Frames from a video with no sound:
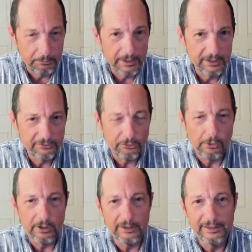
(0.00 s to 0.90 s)
been
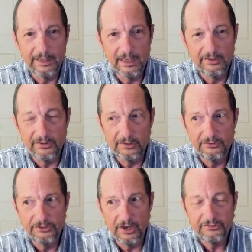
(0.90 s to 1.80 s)
historically is it
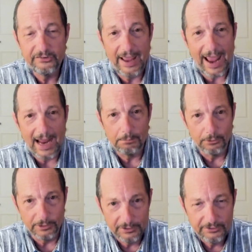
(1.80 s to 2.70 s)
just
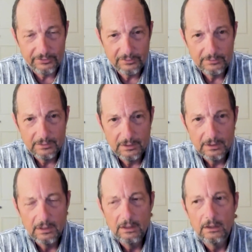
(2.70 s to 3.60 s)
aberrant
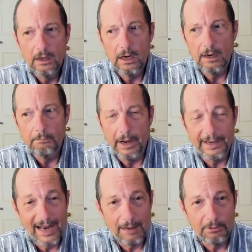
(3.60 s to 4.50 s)
uh, by
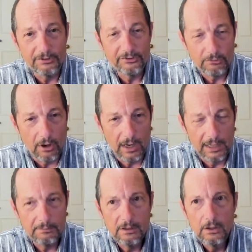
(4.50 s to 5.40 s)
an aberrant
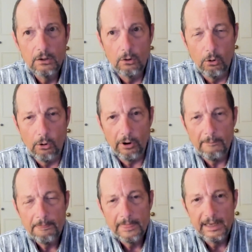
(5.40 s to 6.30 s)
scribe,
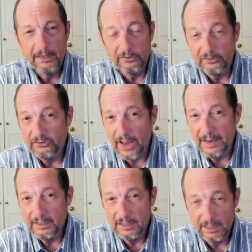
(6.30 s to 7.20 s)
or is it
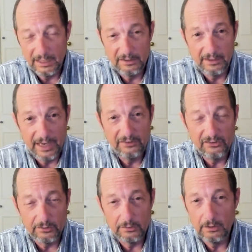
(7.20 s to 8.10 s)
standing in an ancient